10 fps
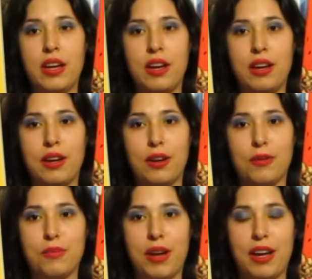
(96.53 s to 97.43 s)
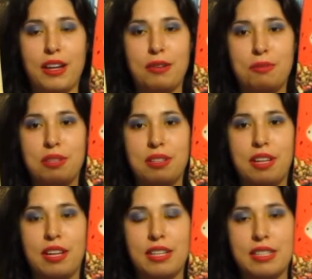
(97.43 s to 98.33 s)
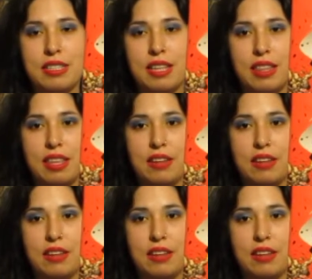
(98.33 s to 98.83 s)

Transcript: I realize that they